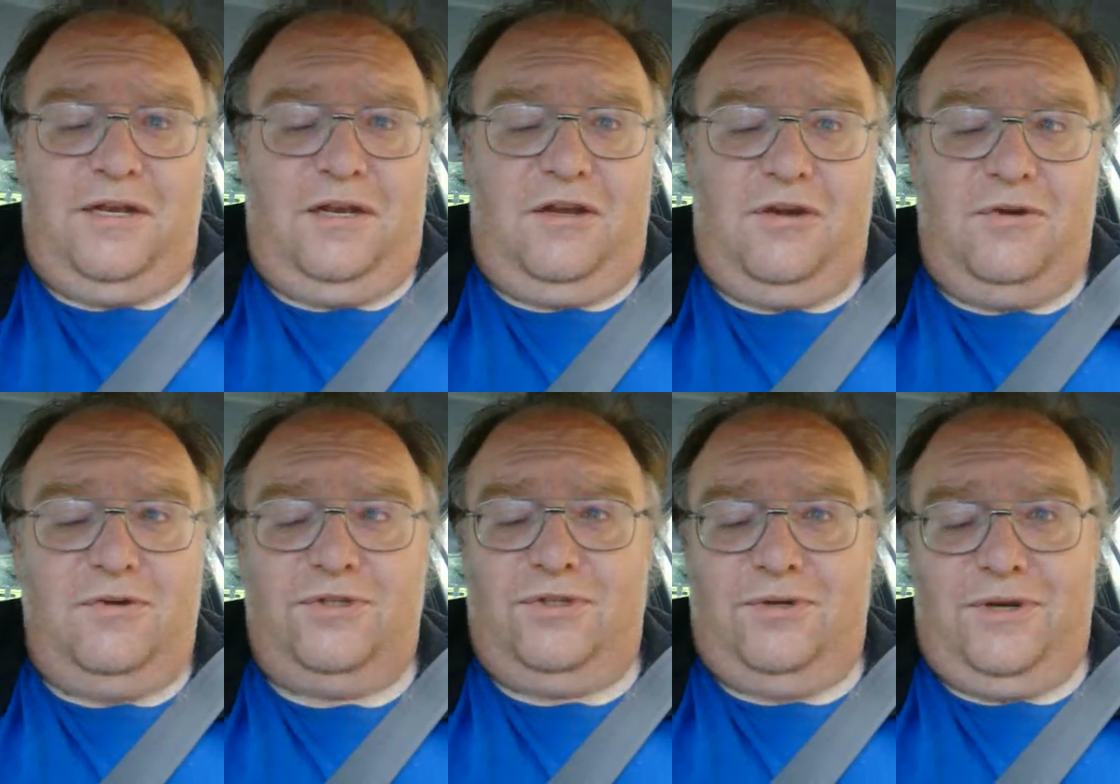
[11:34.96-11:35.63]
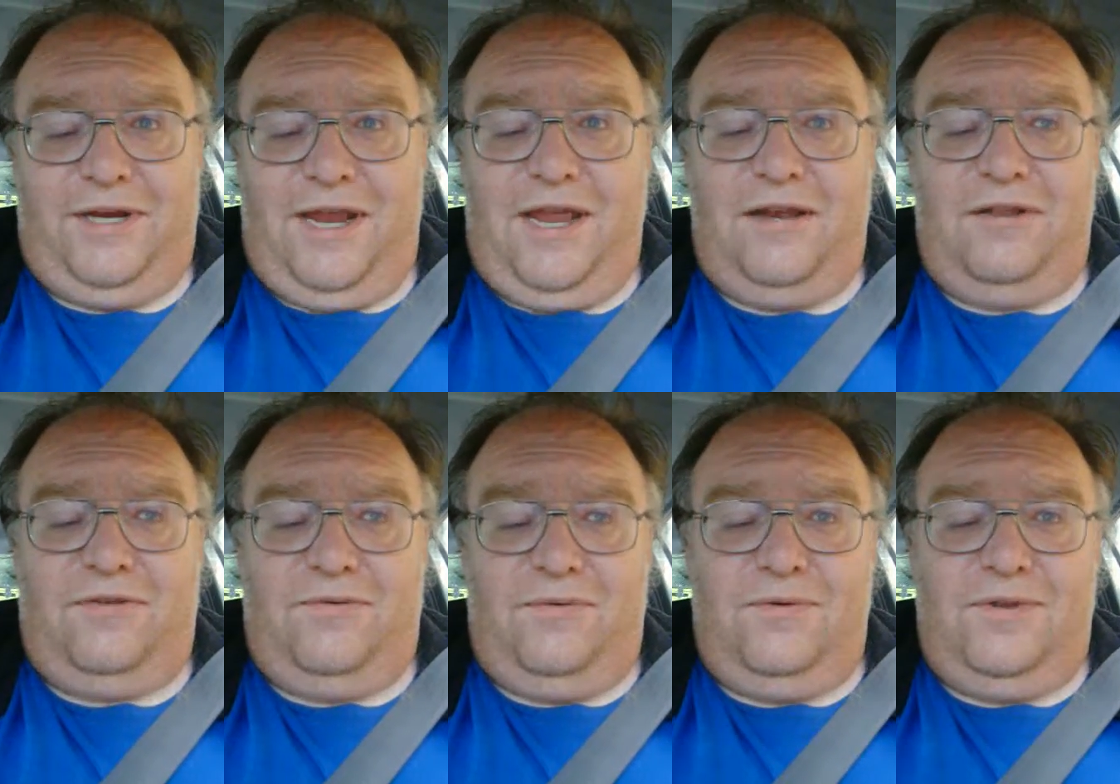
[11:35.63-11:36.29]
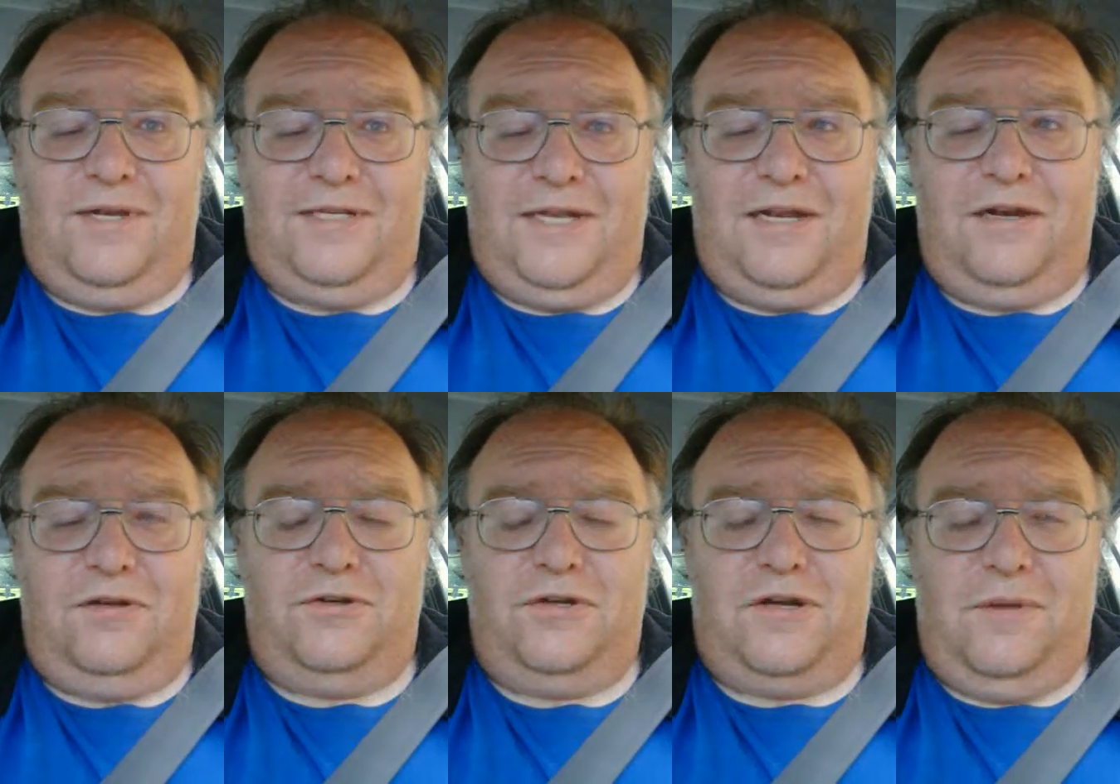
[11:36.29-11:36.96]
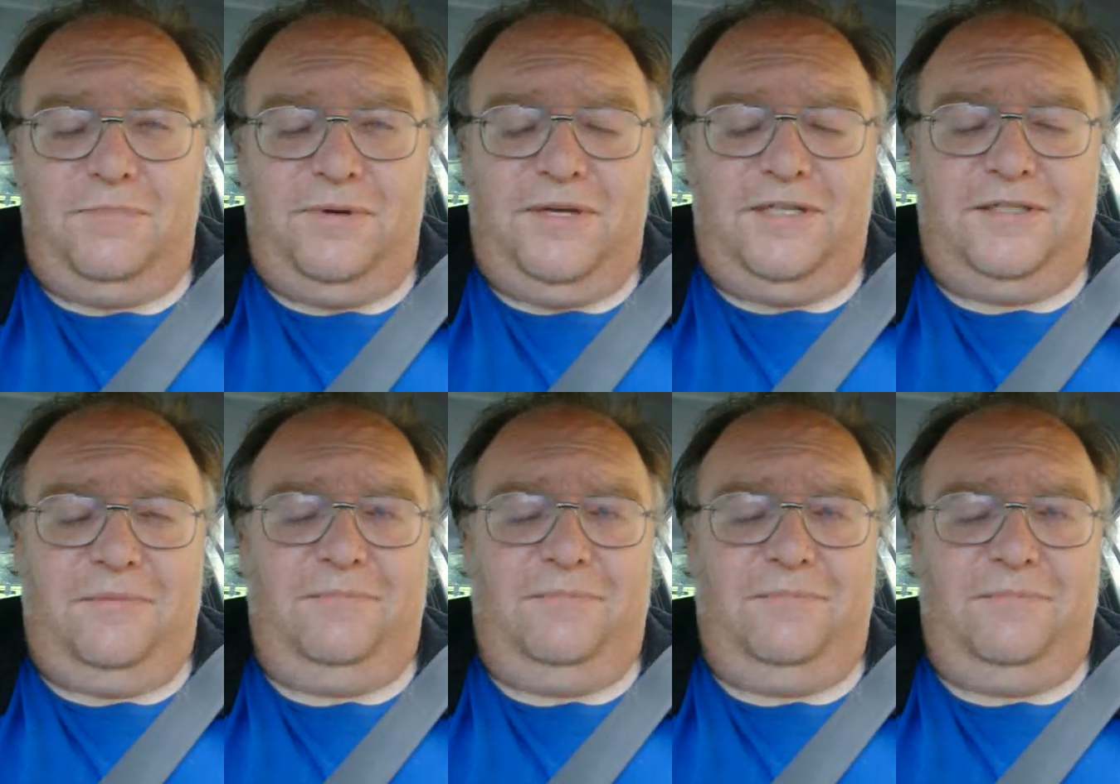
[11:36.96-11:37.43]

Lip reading: use you again through these headhunter companies,